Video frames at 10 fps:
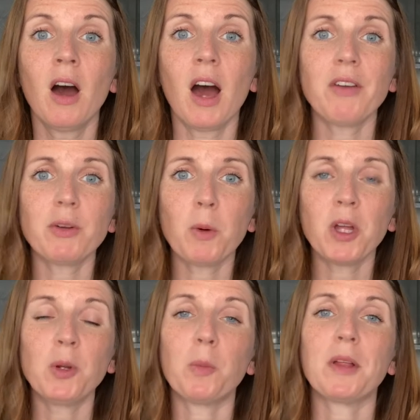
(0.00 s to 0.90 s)
Hi
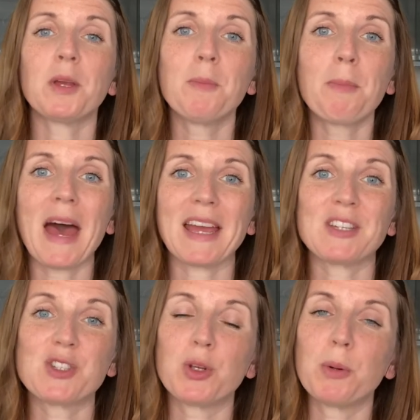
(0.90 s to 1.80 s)
everyone, welcome back
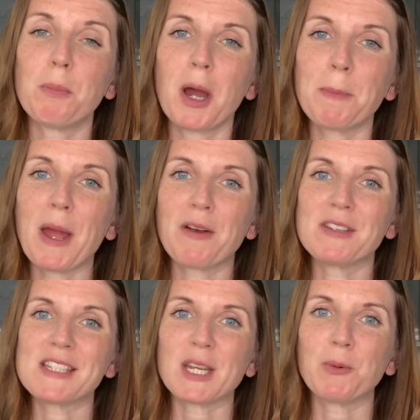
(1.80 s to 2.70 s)
to My
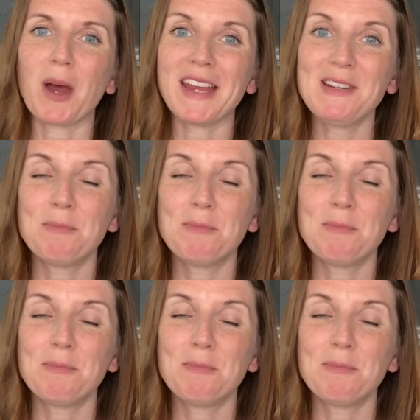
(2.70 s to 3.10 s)
Parenting Way.